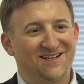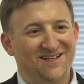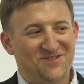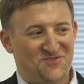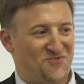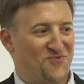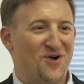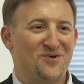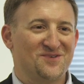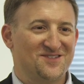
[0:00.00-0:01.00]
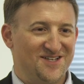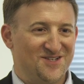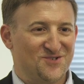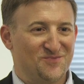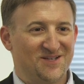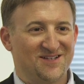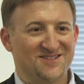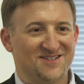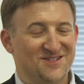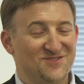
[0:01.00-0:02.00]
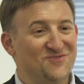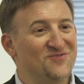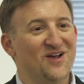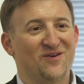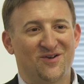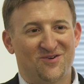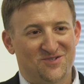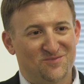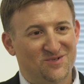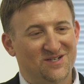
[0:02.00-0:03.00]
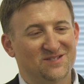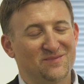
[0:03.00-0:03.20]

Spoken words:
is fraught with danger because it's very hard to predict.